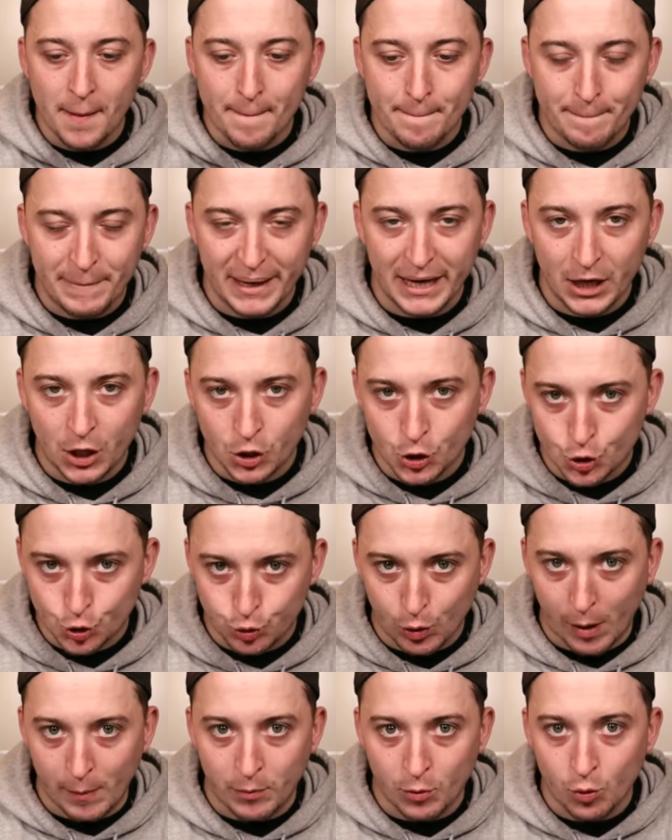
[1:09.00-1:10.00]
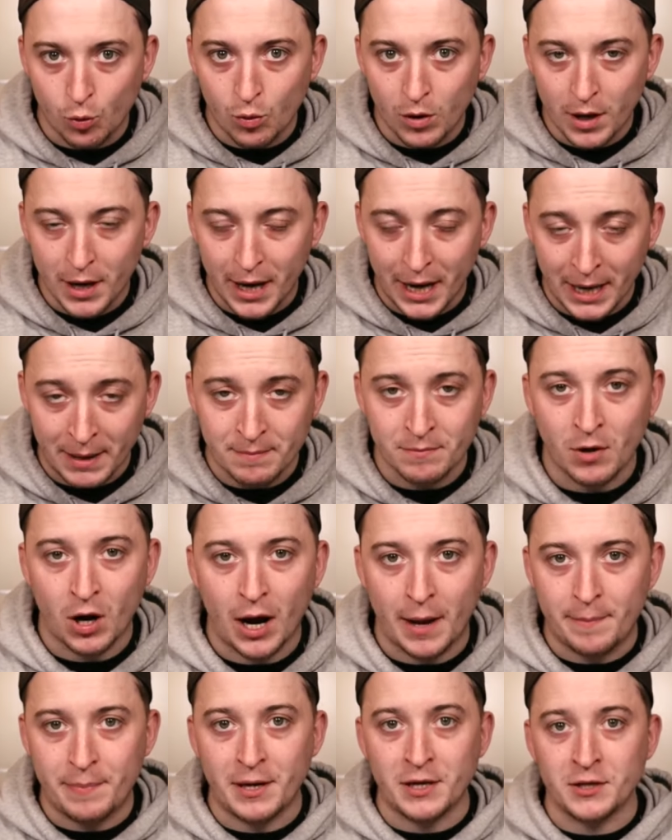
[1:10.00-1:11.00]
big trouble, in my
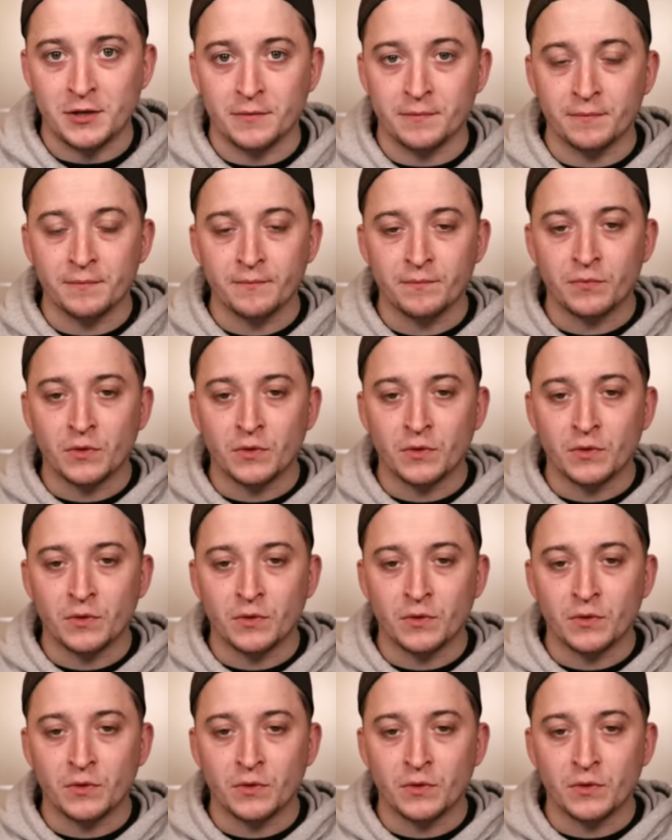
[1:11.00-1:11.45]
opinion.